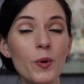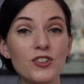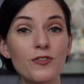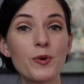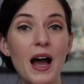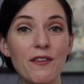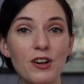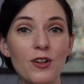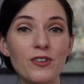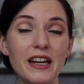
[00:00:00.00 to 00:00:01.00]
which, if you
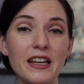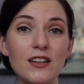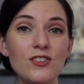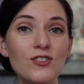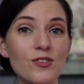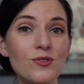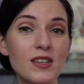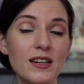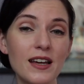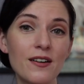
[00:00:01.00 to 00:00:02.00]
haven't already, do
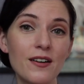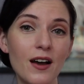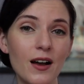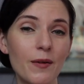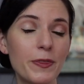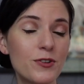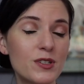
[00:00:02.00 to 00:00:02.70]
send out,